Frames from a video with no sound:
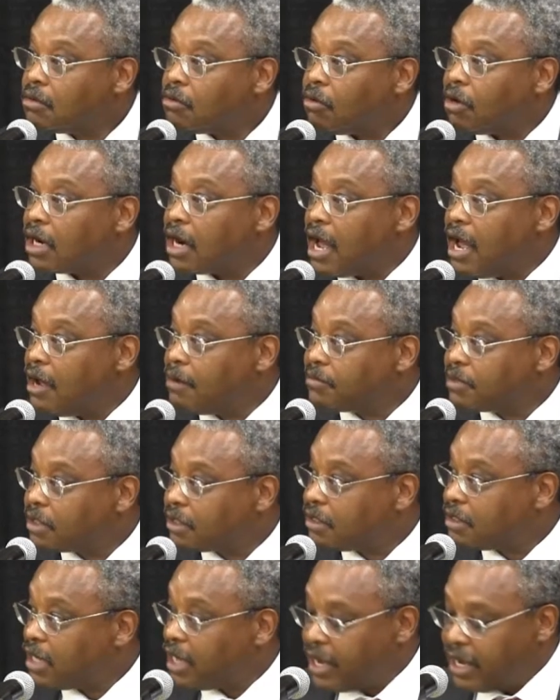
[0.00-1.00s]
what I'm
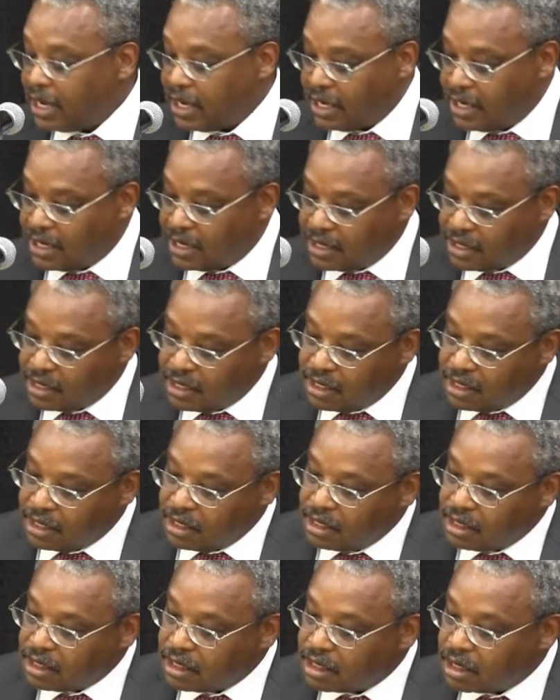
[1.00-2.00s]
today
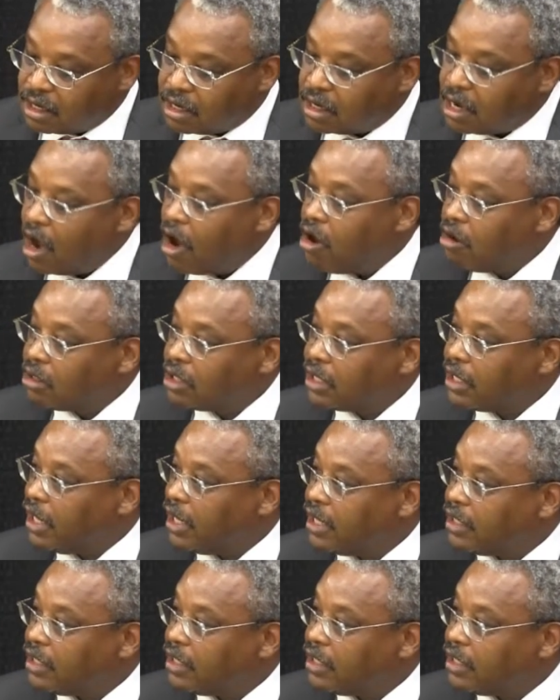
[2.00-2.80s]
calling